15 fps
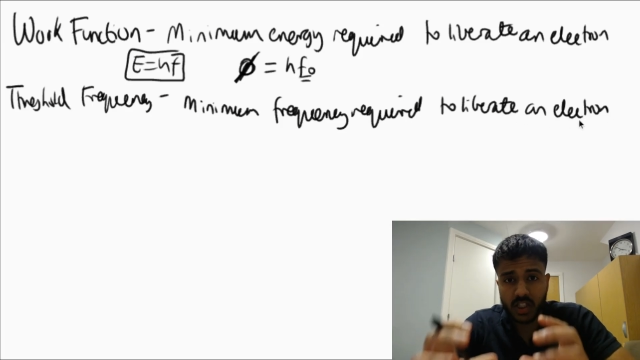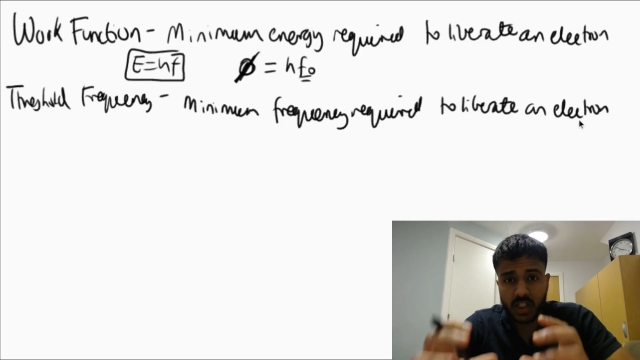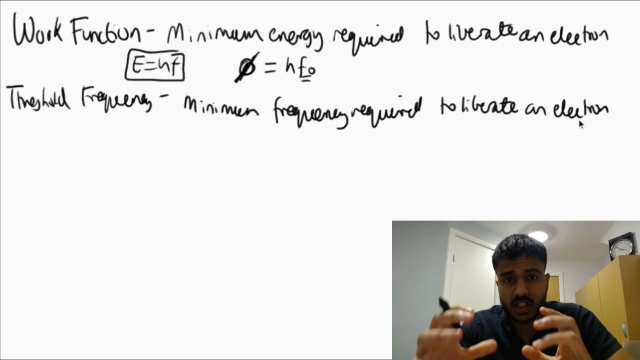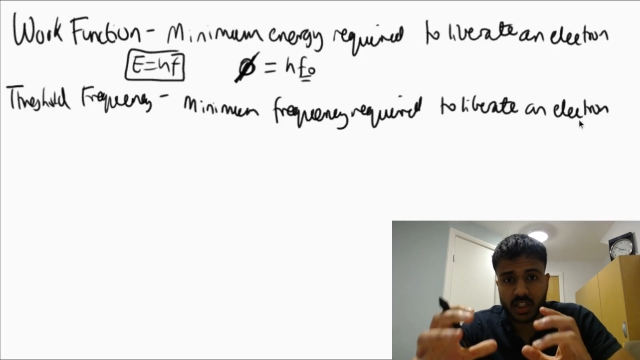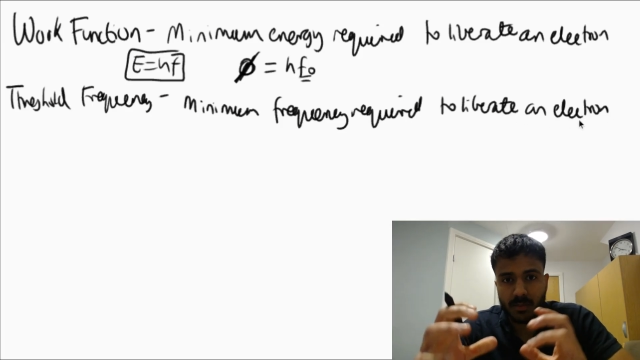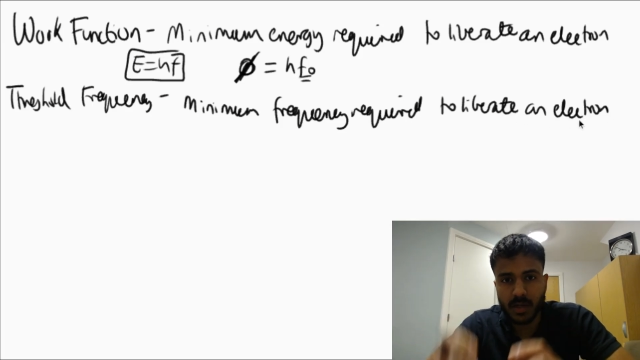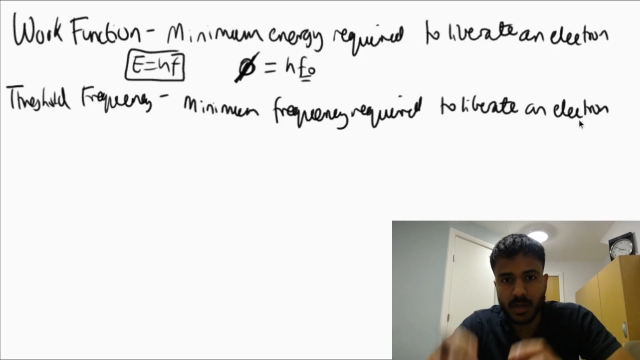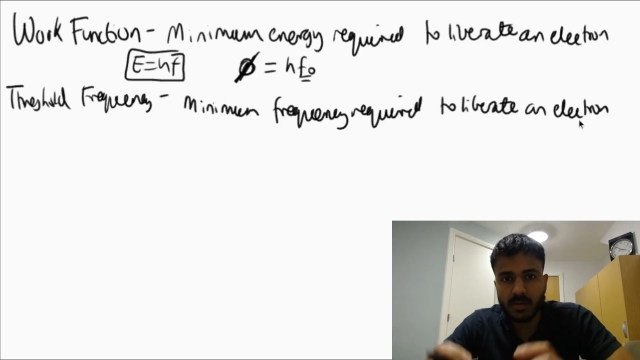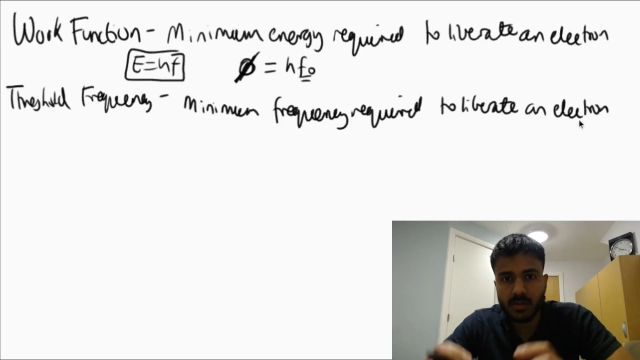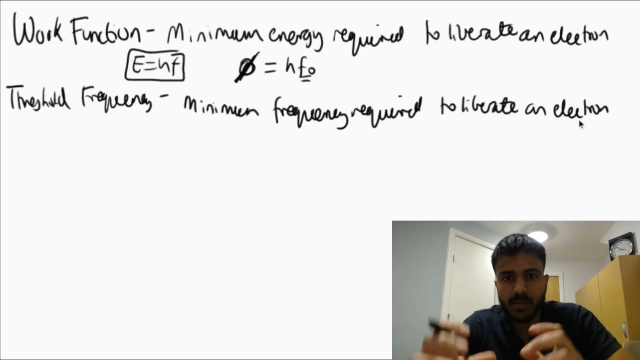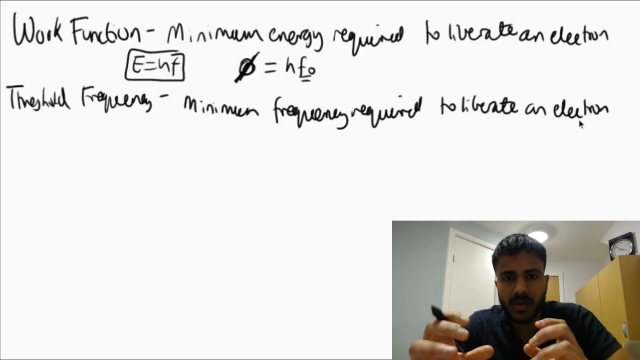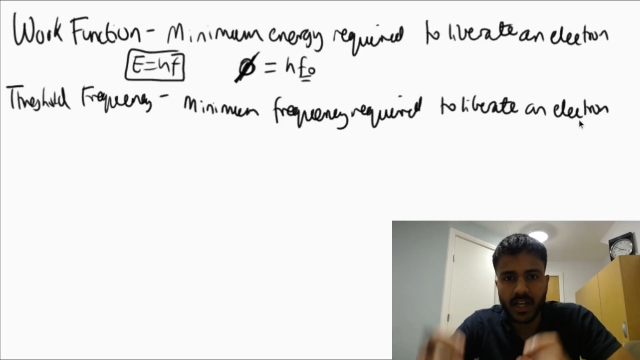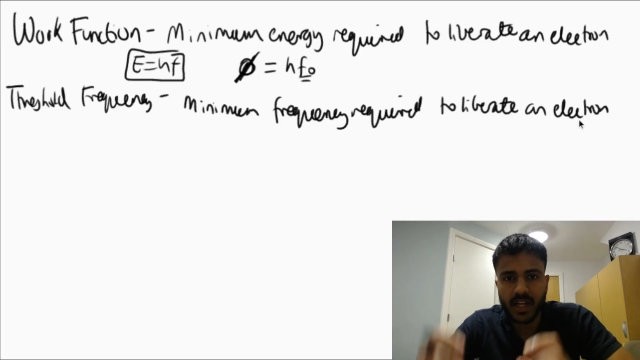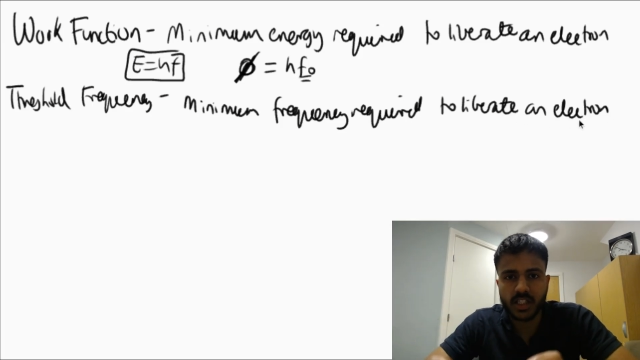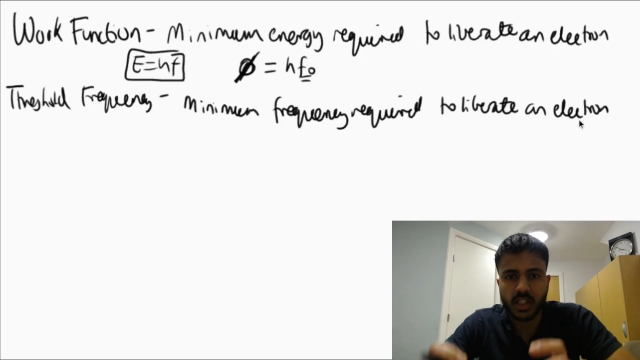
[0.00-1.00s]
is the minimum
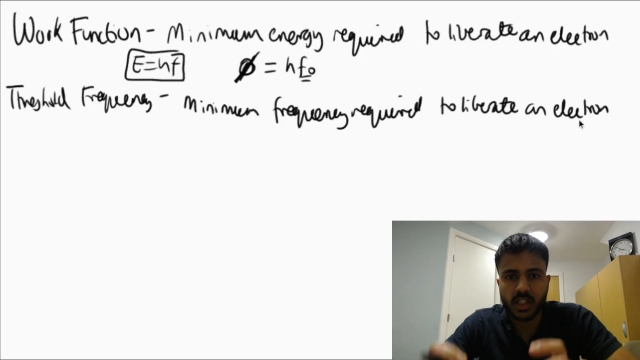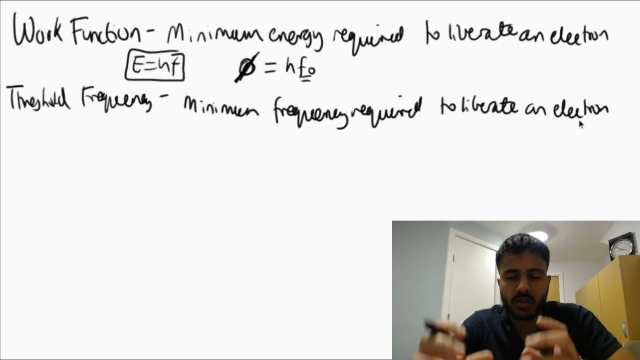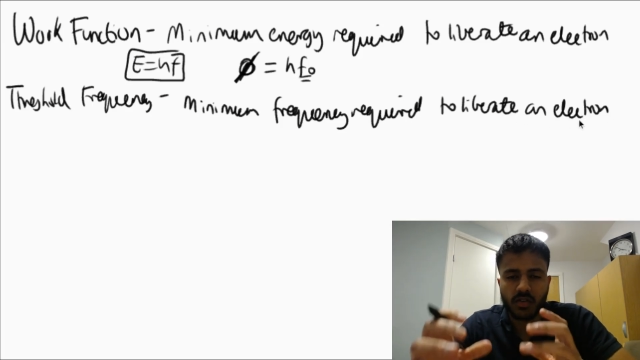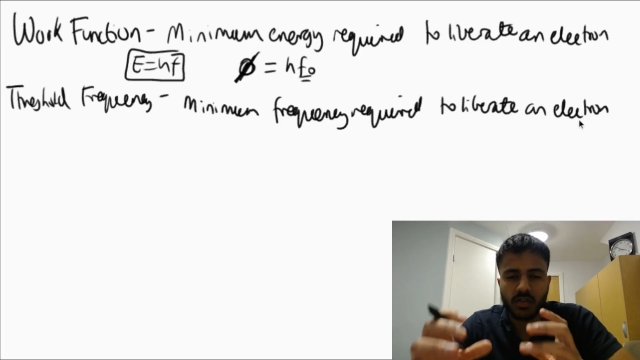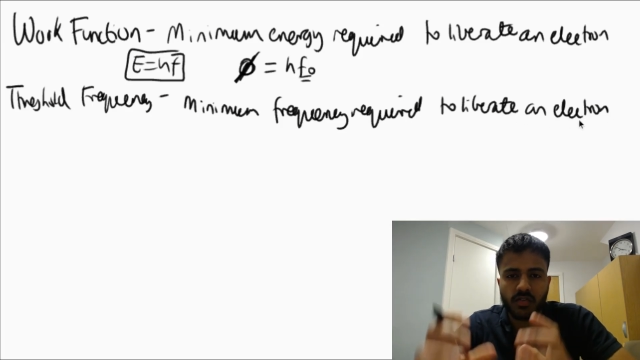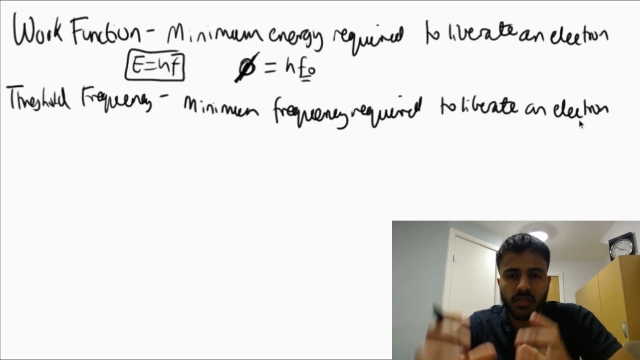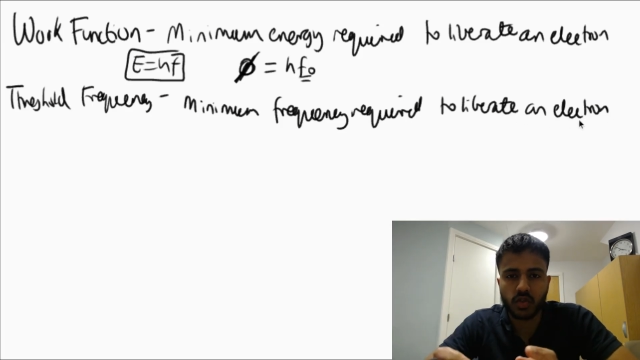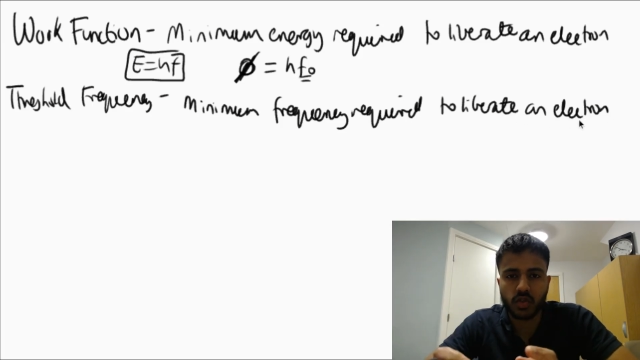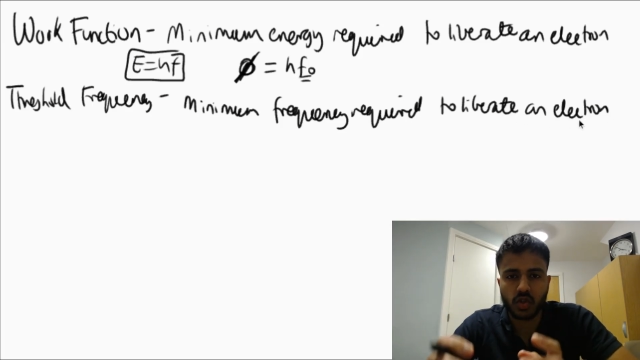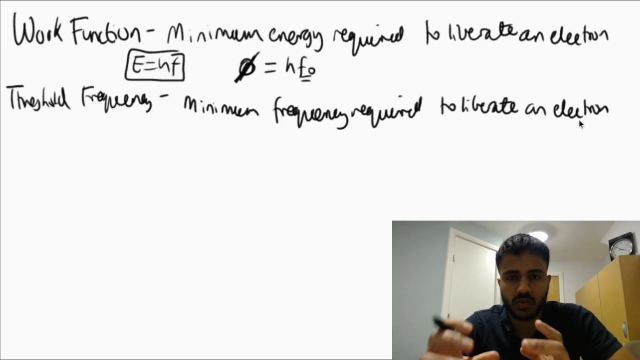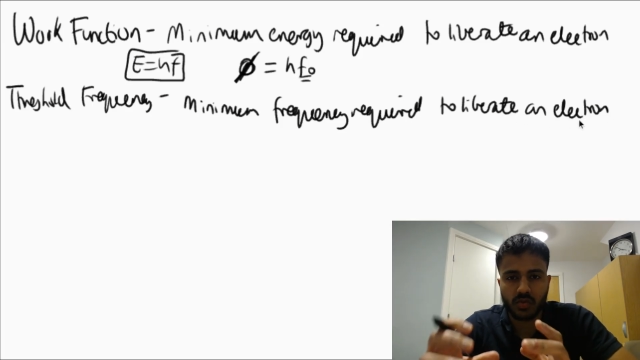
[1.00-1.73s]
energy of a photon